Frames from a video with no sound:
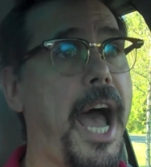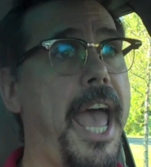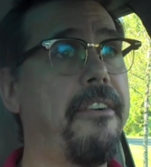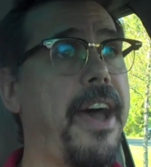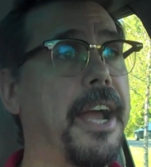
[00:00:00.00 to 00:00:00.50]
I
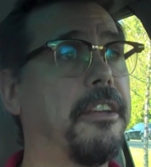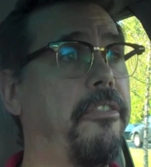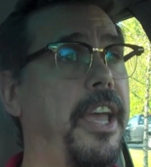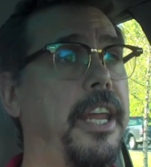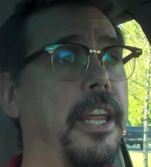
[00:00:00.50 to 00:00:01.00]
have
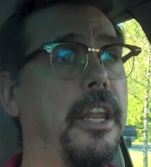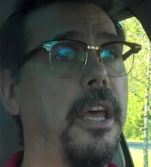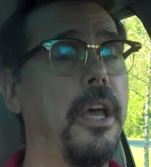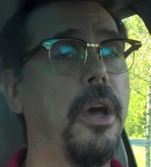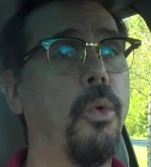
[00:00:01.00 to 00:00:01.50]
activated
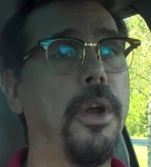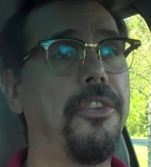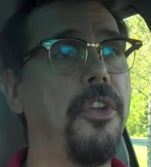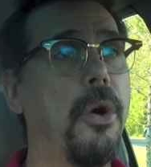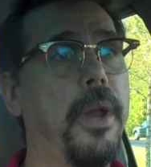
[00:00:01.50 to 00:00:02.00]
what
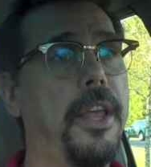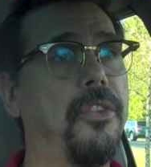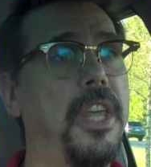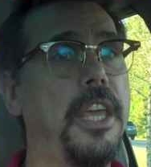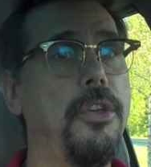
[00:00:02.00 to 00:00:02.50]
is known as
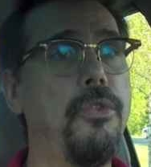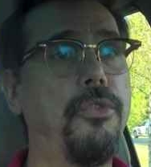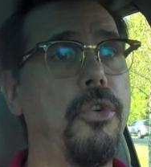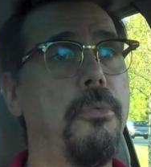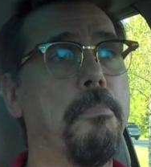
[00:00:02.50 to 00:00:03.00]
the
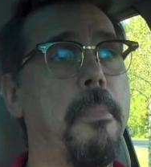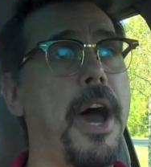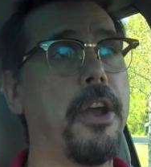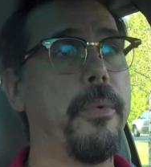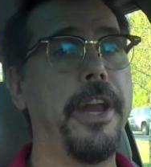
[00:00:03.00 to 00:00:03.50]
YouTube
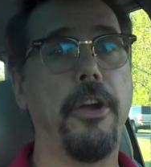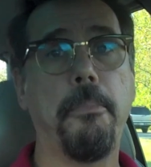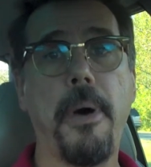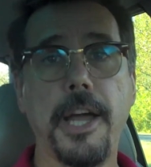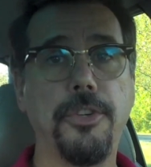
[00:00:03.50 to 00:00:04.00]
moderator
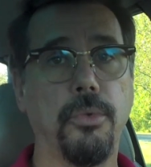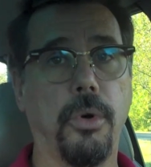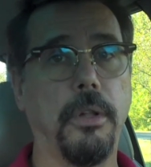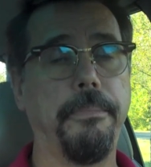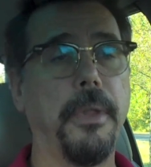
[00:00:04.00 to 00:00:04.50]

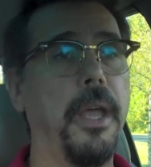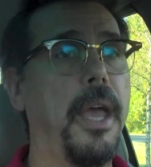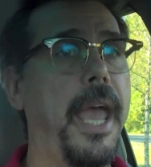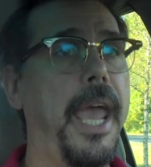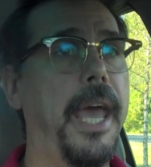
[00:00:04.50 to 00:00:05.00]
module.
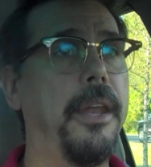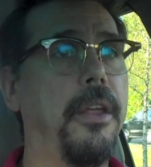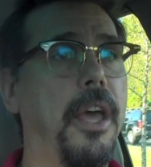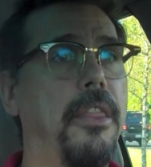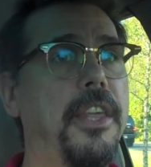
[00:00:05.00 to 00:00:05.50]
And
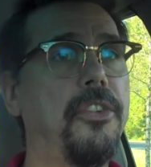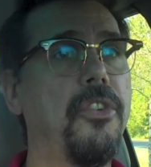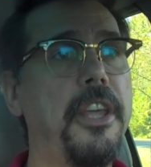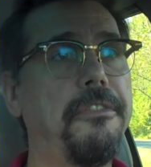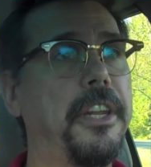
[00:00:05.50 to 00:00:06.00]
this
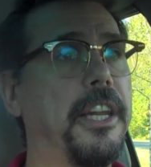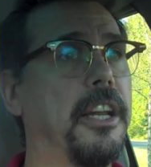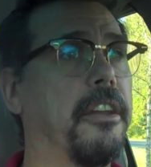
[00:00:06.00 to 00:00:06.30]
nifty little